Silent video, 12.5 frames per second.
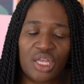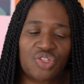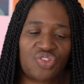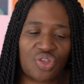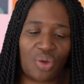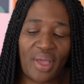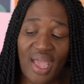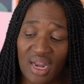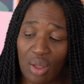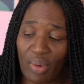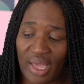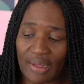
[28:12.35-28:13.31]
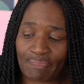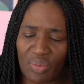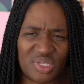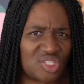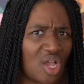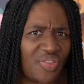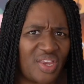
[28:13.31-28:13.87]
So anyway, uh, we
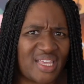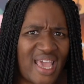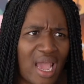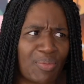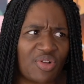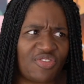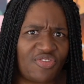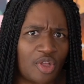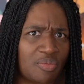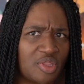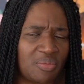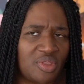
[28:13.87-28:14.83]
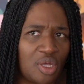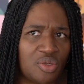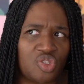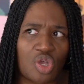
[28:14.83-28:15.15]
saw that a camera filmed them though.